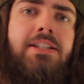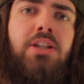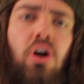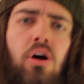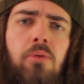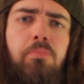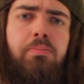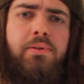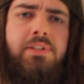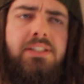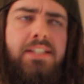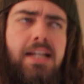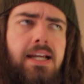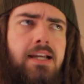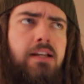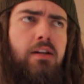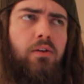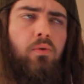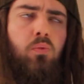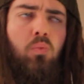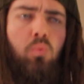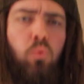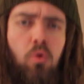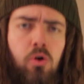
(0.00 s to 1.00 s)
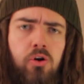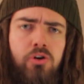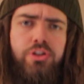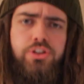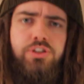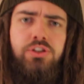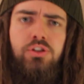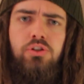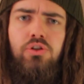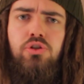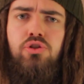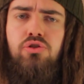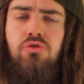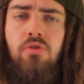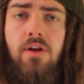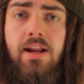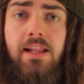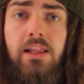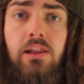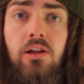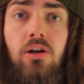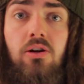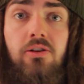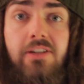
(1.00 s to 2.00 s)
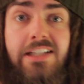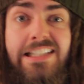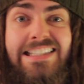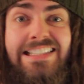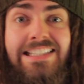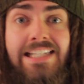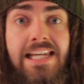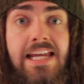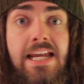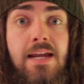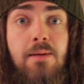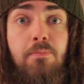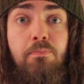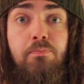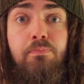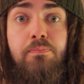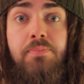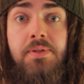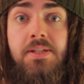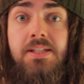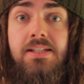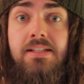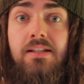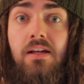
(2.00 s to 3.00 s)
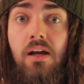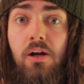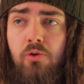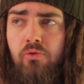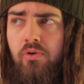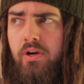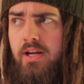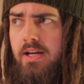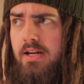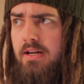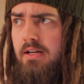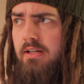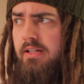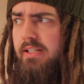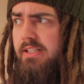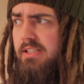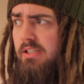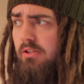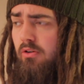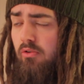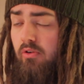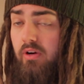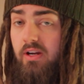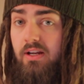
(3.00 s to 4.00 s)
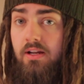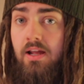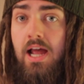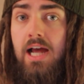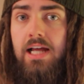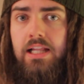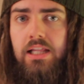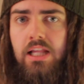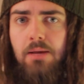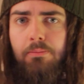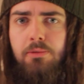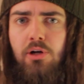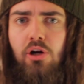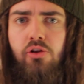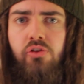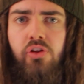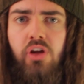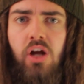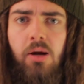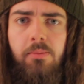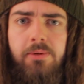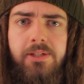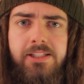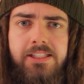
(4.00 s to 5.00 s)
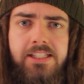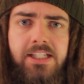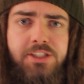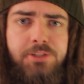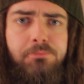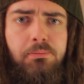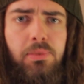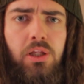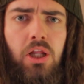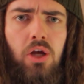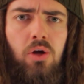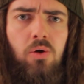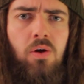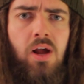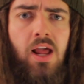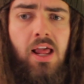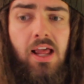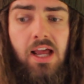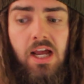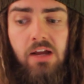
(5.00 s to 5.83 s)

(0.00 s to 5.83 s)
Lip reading: top 10 worst dreadlock tips. Agree? Disagree? Let me know in the comment section below.